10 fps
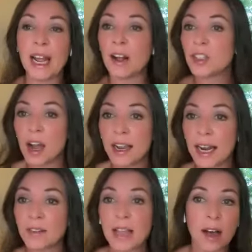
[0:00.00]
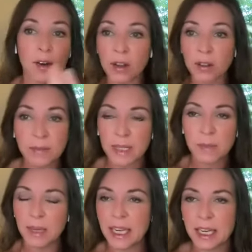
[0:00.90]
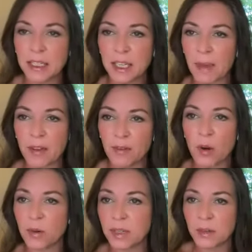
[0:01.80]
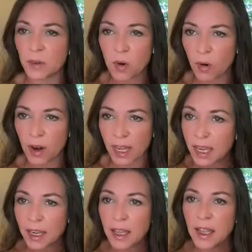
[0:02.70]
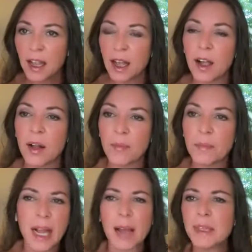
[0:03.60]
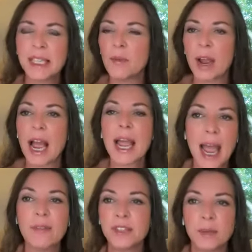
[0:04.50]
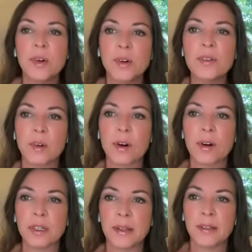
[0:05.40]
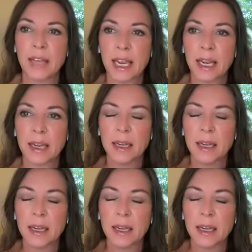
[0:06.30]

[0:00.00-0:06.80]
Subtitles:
I'll talk it out loud. I'll speak it into my phone and record it. I'm the same way. I have to move in order to think.